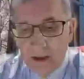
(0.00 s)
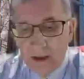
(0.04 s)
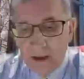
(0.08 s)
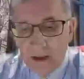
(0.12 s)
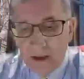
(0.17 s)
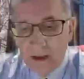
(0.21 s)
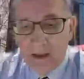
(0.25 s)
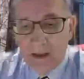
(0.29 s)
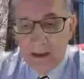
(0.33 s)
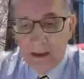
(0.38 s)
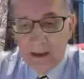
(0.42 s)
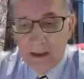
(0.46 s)

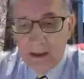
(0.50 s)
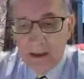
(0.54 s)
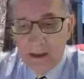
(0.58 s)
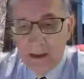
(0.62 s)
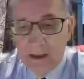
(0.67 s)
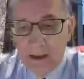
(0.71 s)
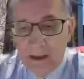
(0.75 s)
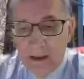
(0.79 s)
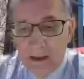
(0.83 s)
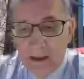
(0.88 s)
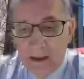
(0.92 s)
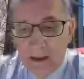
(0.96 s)
And
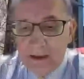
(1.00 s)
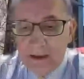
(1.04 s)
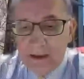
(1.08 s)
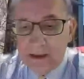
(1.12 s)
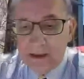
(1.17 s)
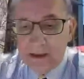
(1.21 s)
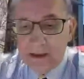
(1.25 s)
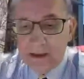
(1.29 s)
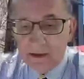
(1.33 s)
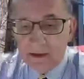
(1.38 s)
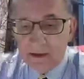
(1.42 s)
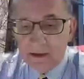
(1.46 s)
we
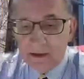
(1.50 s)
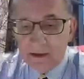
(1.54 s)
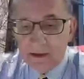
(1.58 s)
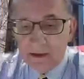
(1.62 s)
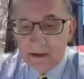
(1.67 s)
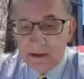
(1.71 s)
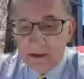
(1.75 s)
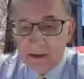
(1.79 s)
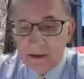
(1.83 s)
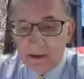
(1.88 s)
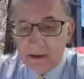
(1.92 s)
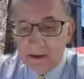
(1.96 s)
extended
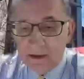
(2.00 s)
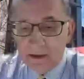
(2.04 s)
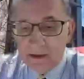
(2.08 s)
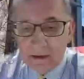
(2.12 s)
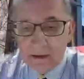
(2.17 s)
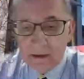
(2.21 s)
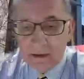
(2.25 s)
uh,